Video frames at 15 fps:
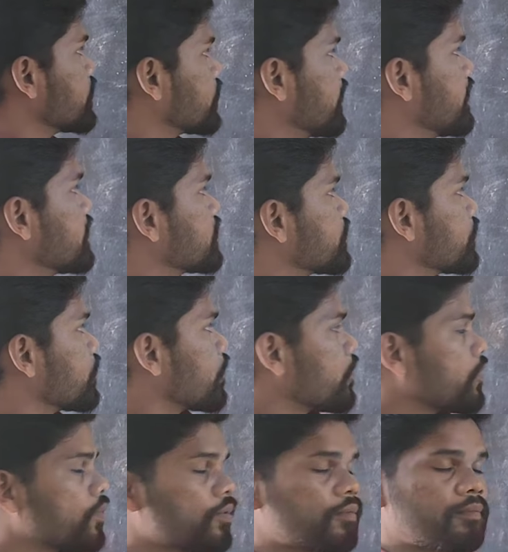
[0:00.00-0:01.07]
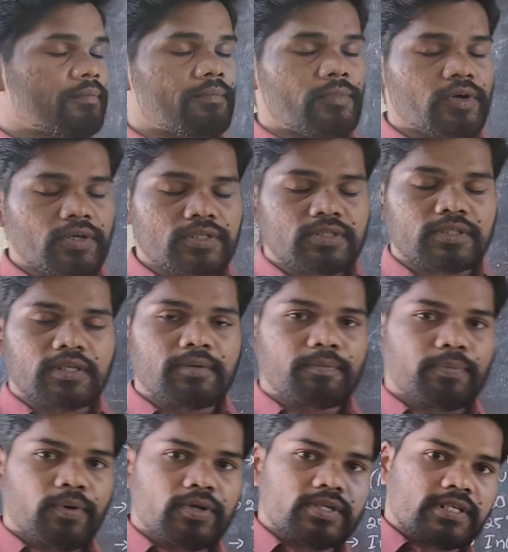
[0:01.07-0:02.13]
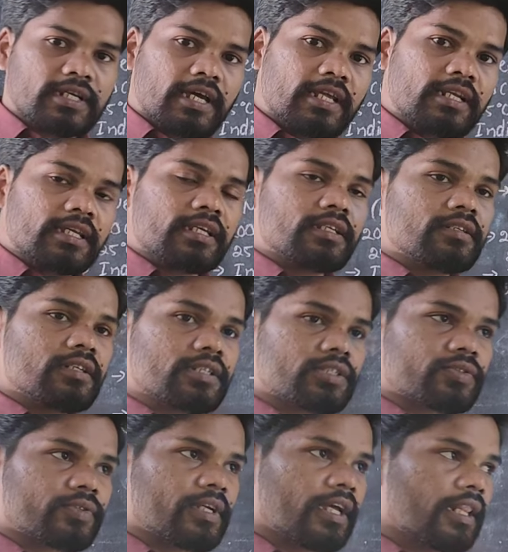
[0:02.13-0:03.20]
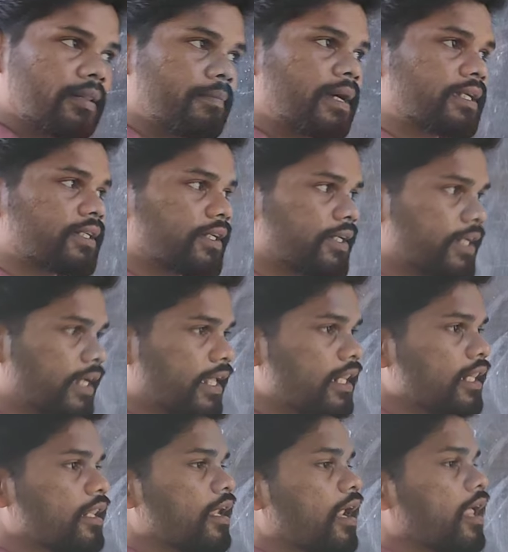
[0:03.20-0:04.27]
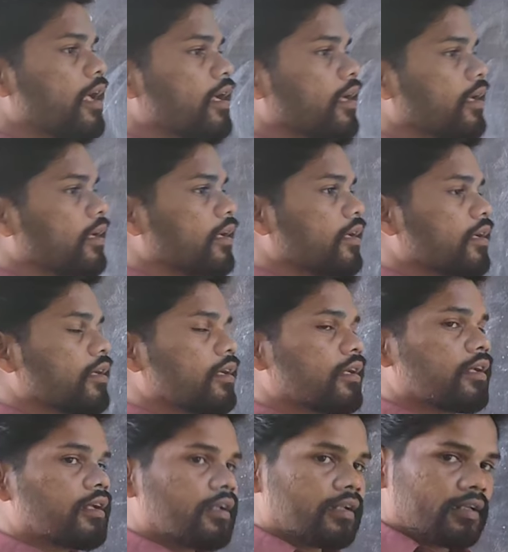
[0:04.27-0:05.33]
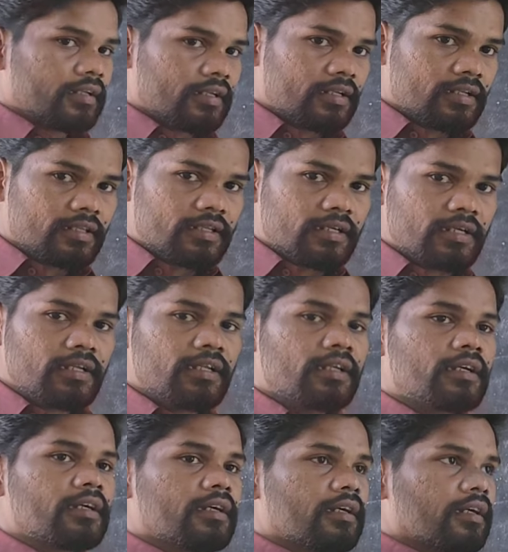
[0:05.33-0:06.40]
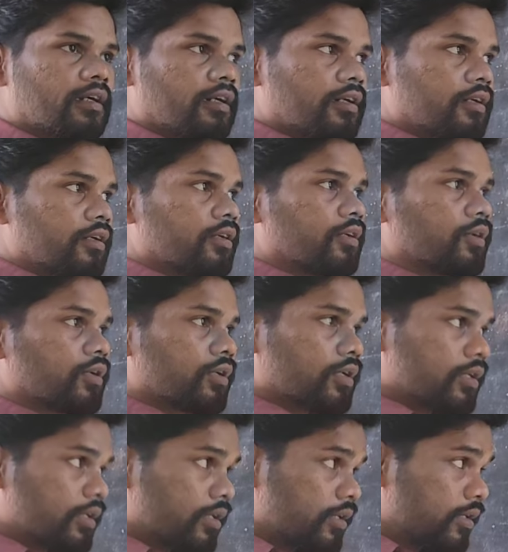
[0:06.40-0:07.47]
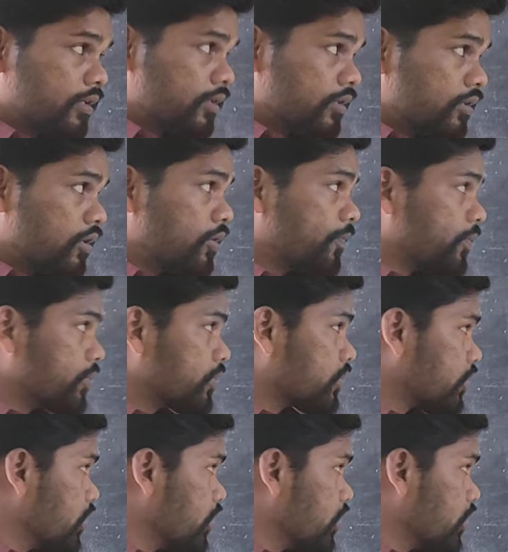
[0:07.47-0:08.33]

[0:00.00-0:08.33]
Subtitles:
So it is most important industrial material in the or non-food